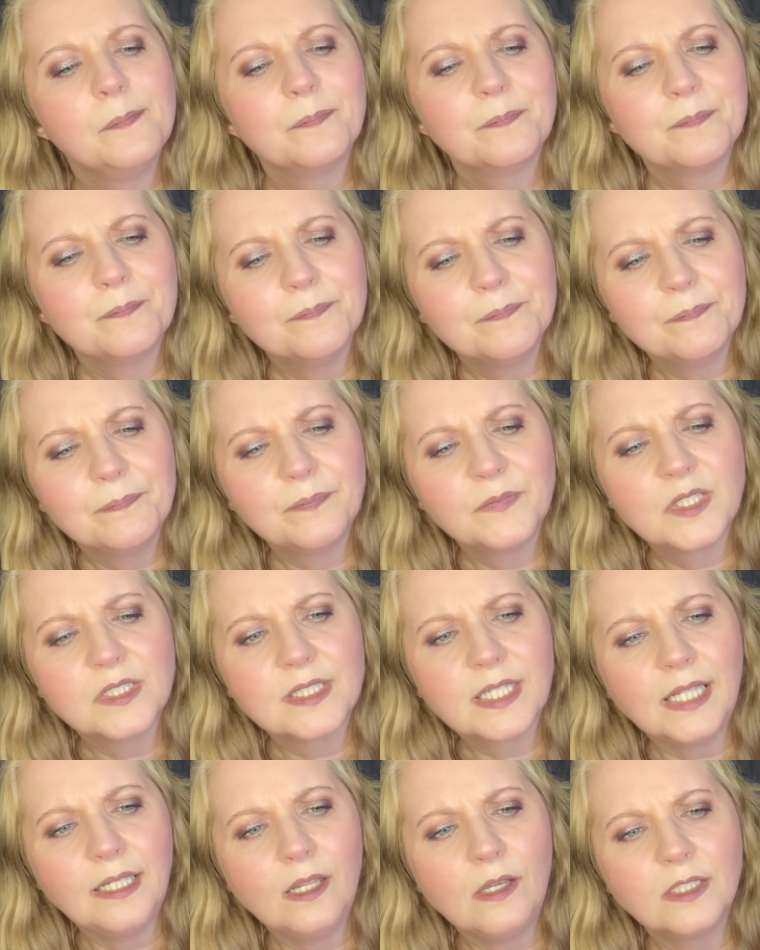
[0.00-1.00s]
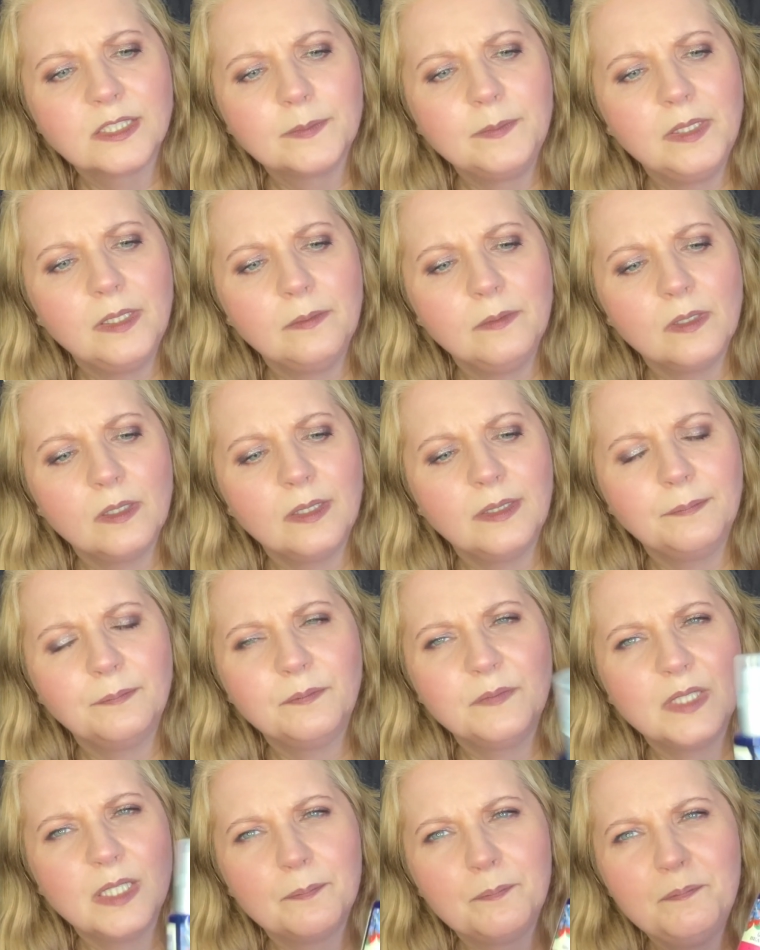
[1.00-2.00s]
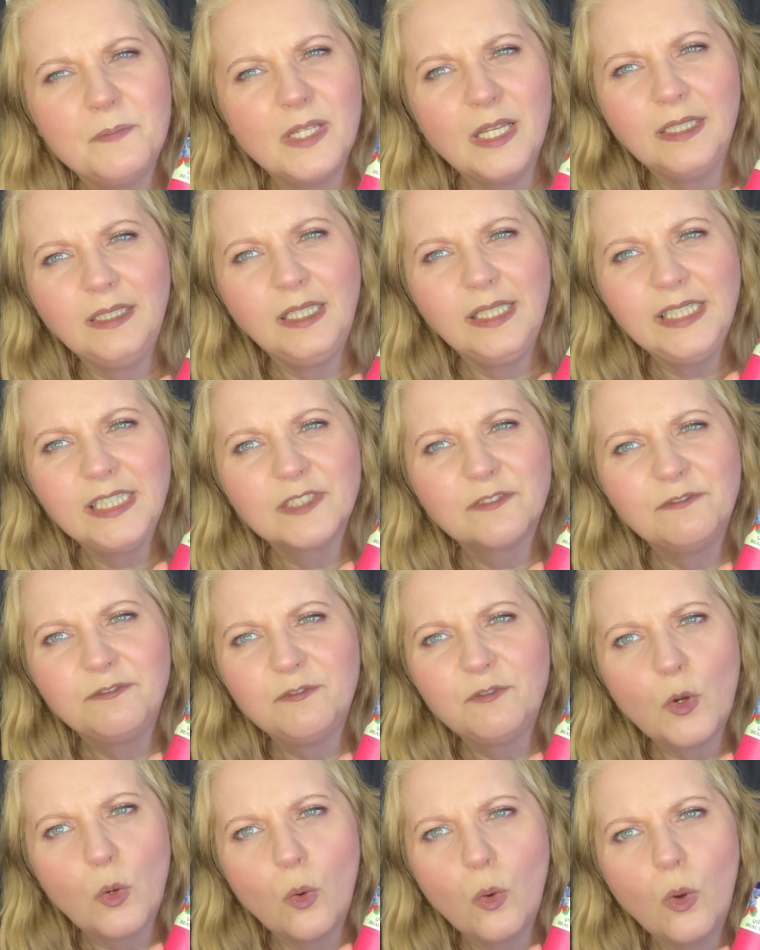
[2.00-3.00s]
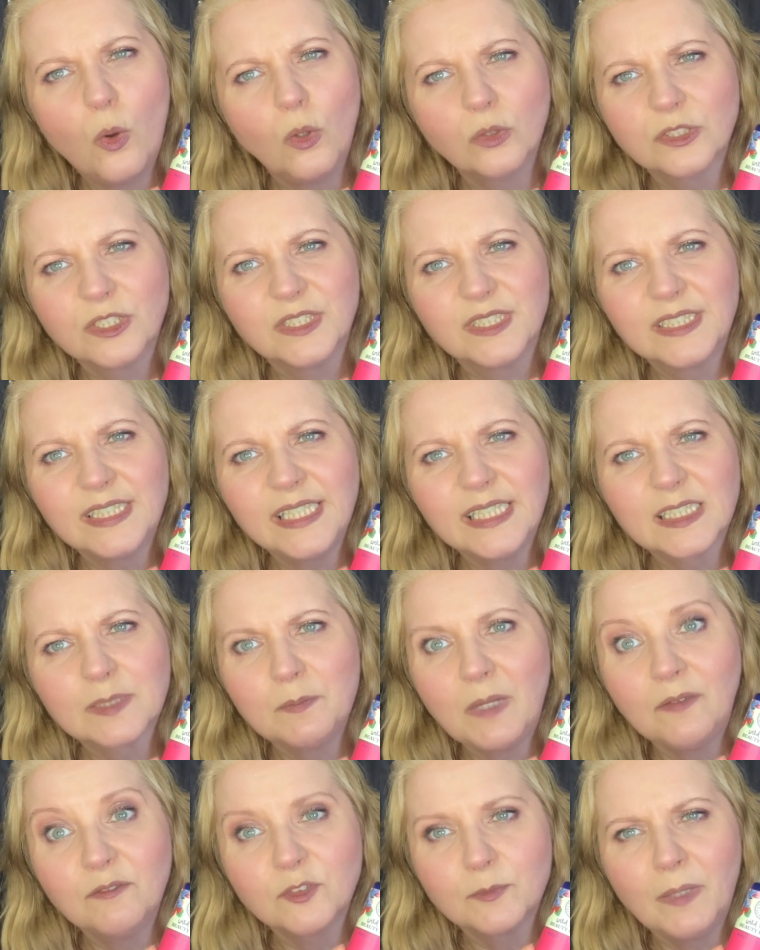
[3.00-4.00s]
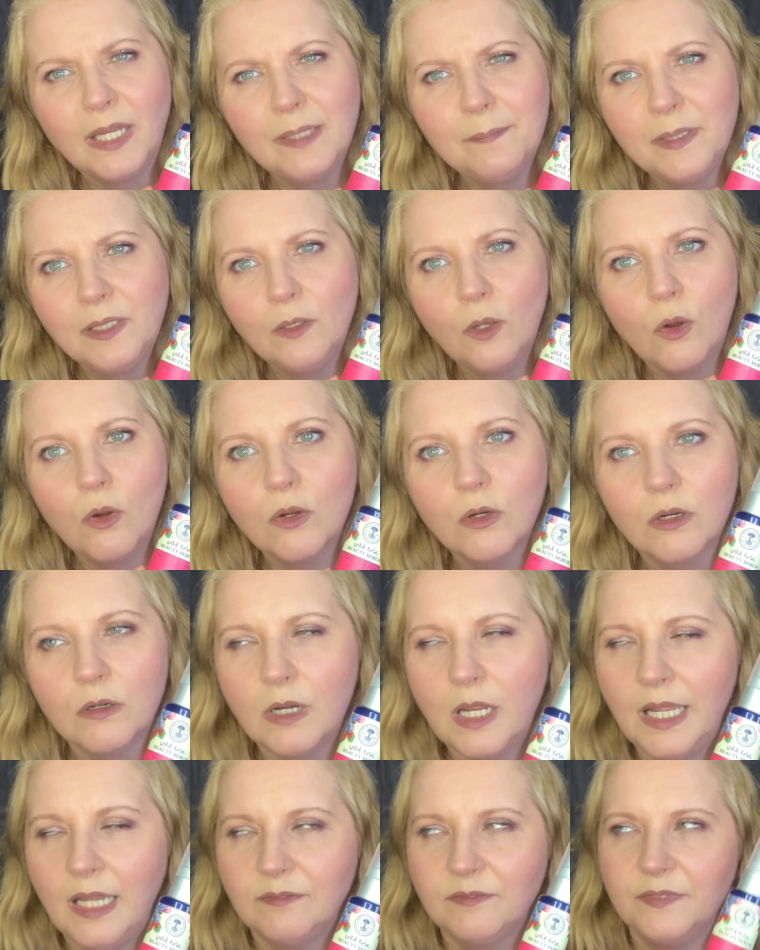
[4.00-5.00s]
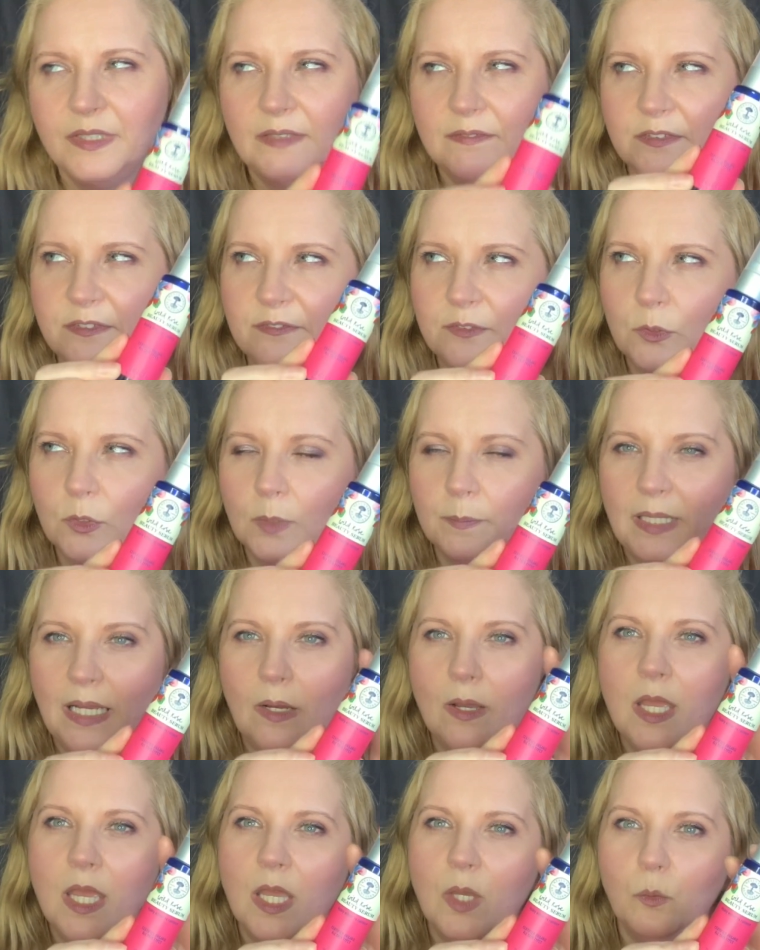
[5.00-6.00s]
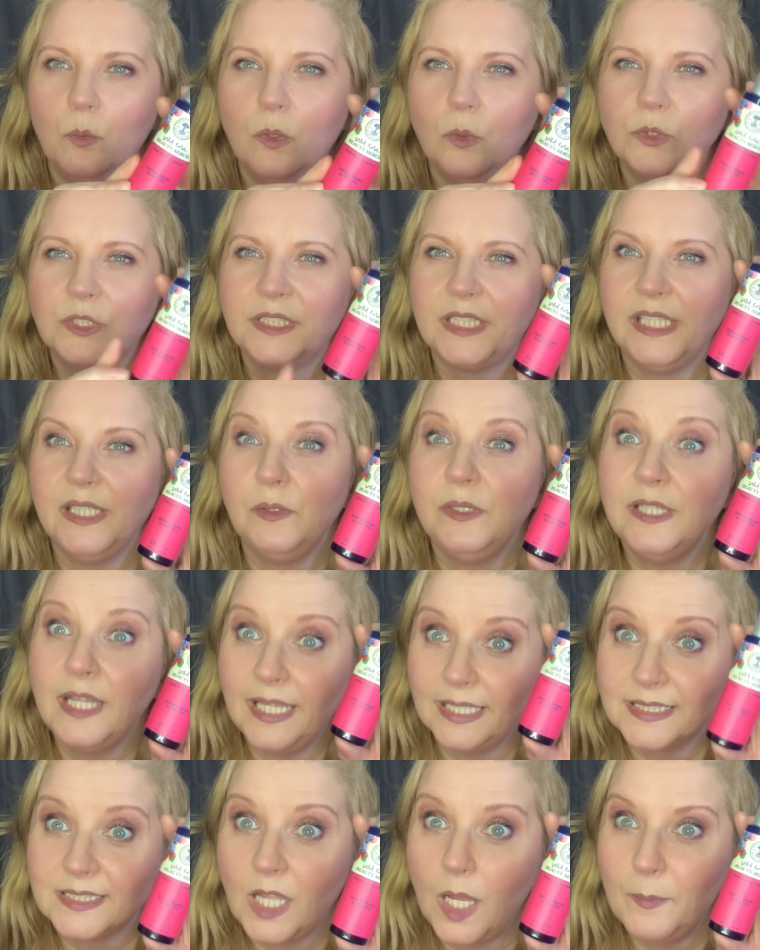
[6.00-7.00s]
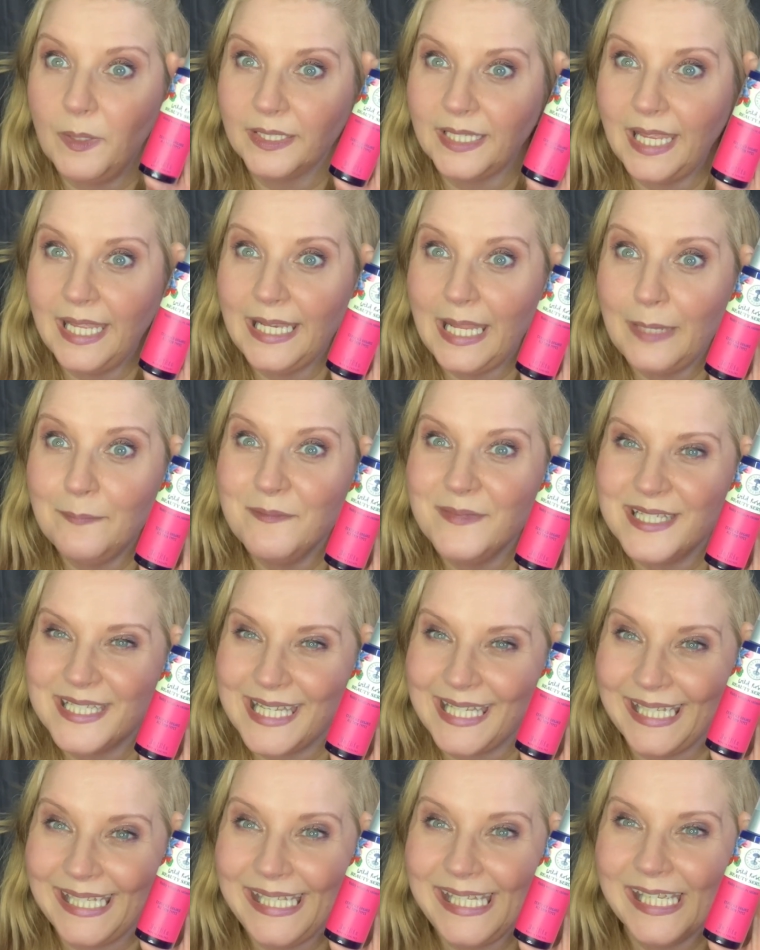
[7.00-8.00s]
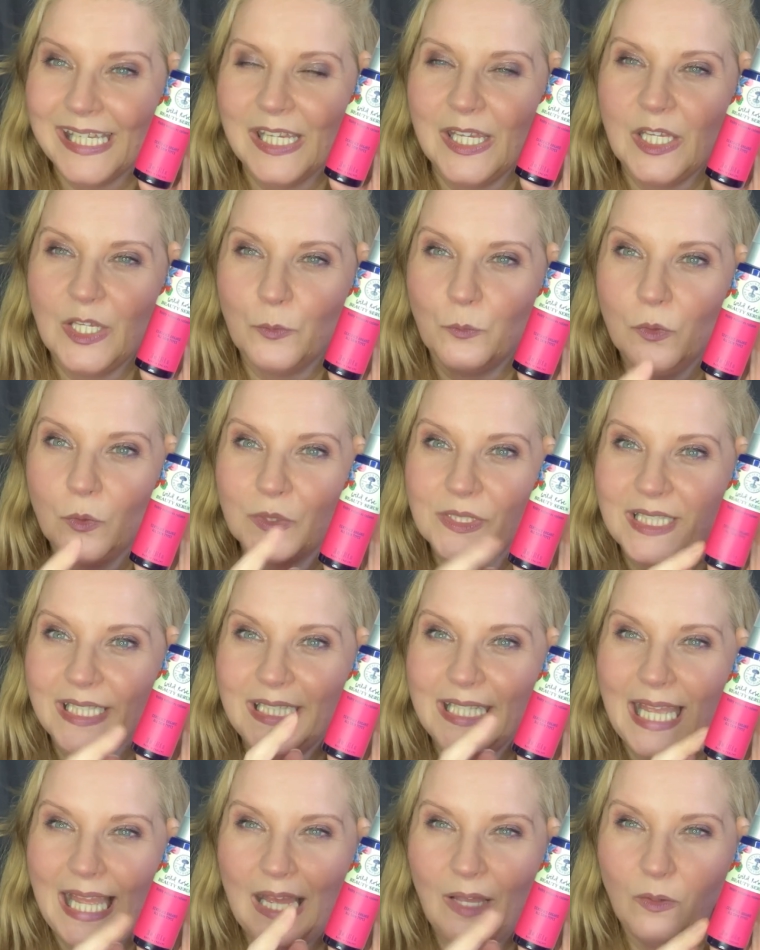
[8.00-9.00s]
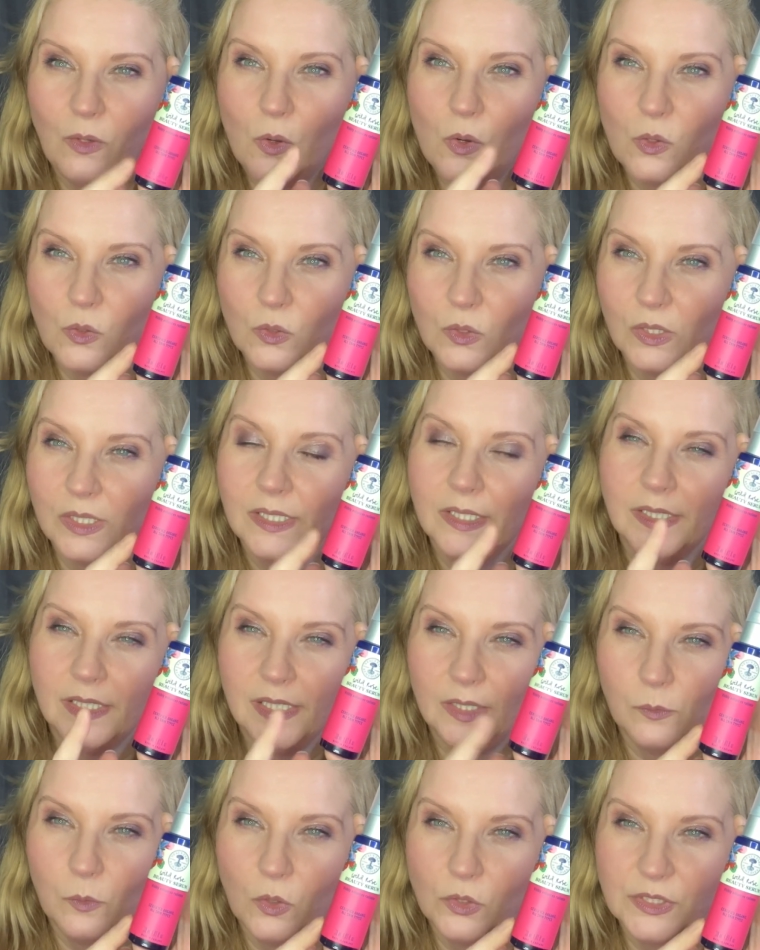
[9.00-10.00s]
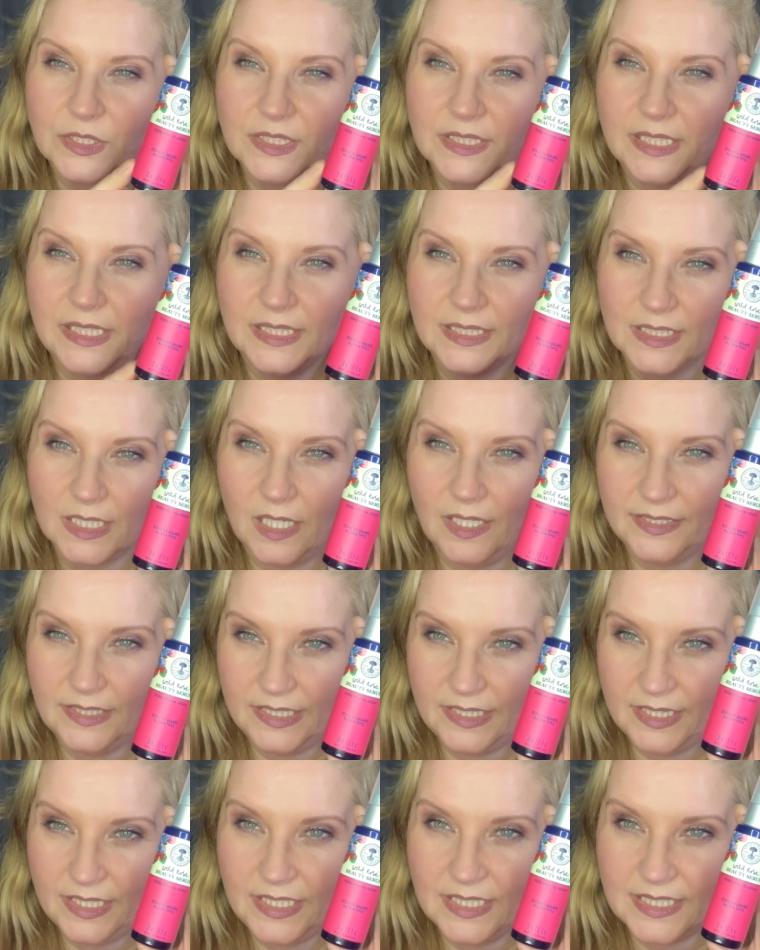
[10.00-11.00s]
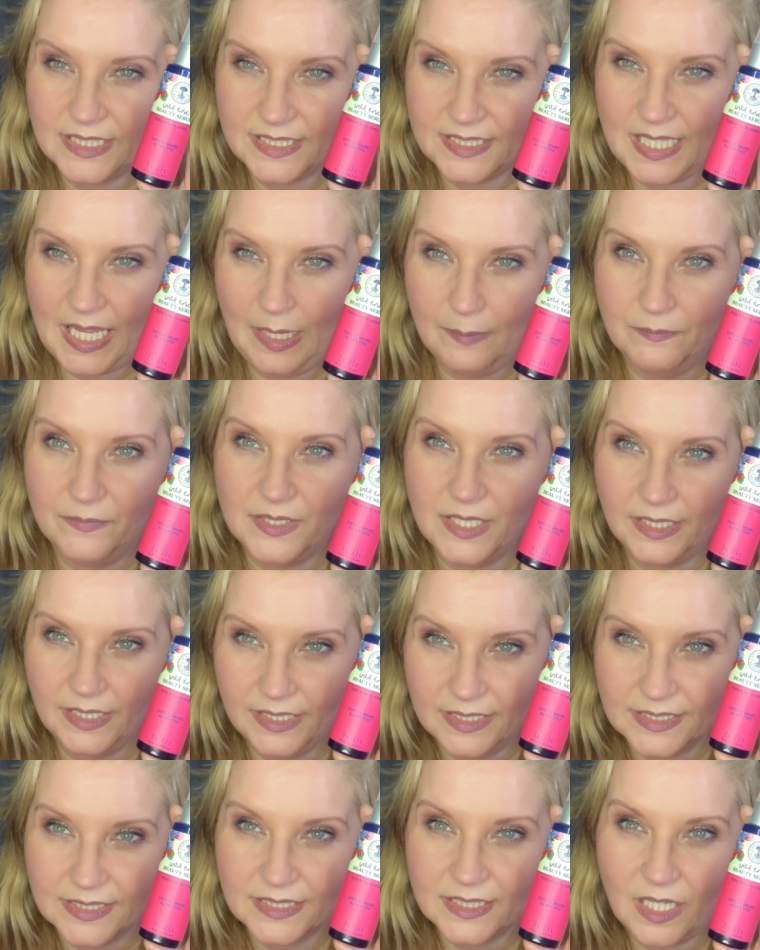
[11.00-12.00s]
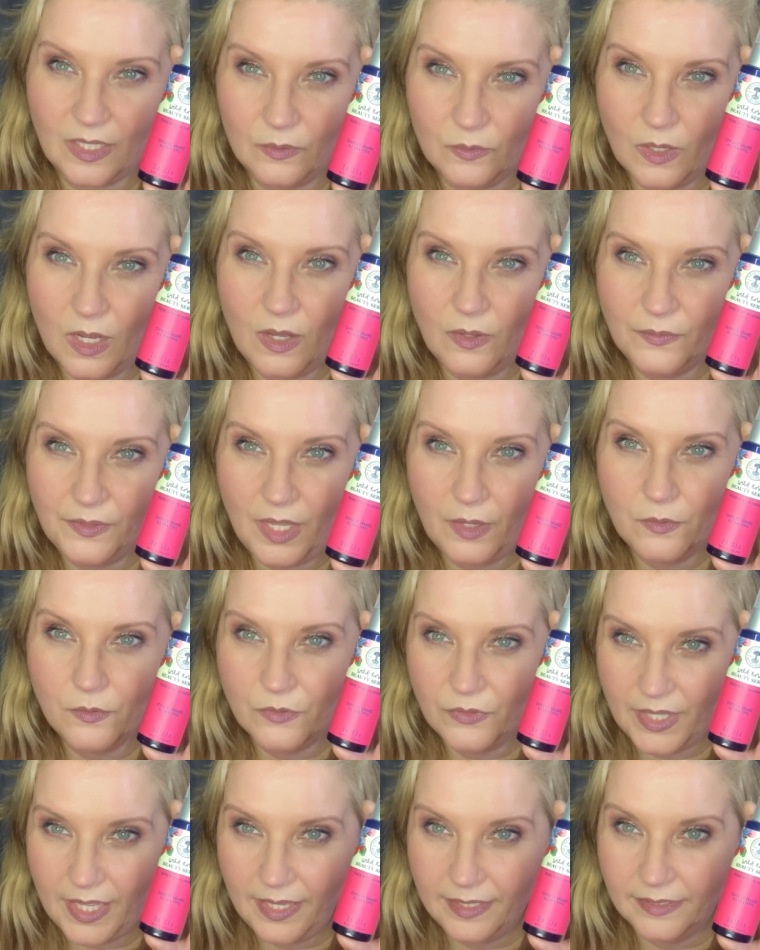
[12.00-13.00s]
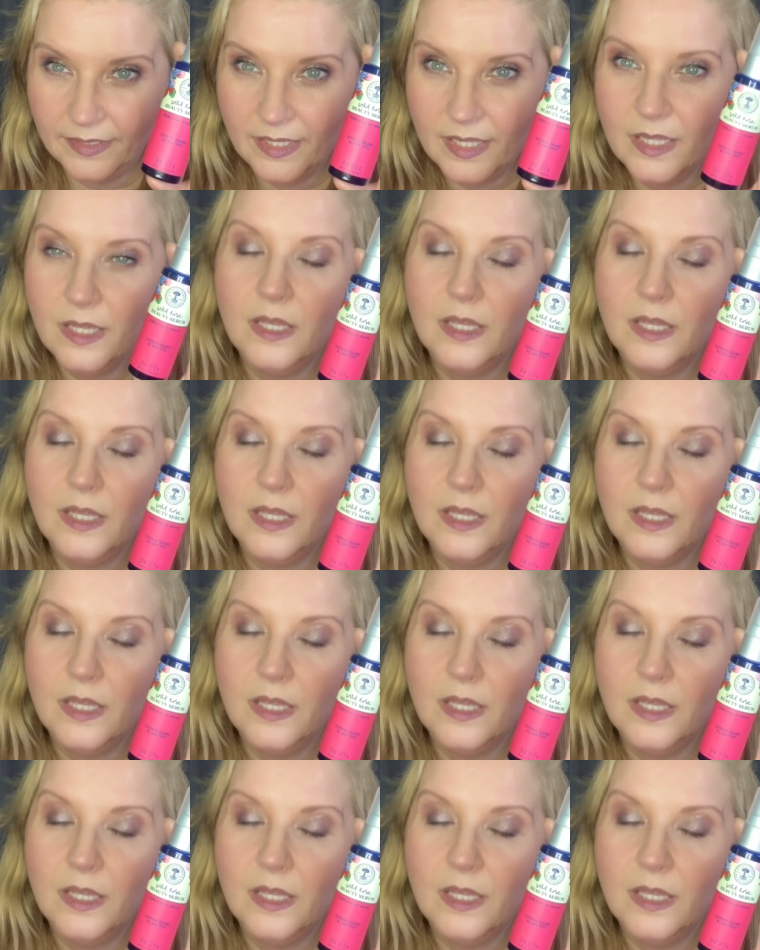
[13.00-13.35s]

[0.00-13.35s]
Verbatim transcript: mm, does that last me at at least four to six months, maybe longer. I have never thought about. We'll see next time I get an empty. We'll see how long it was since I did this empties. So I'll know then.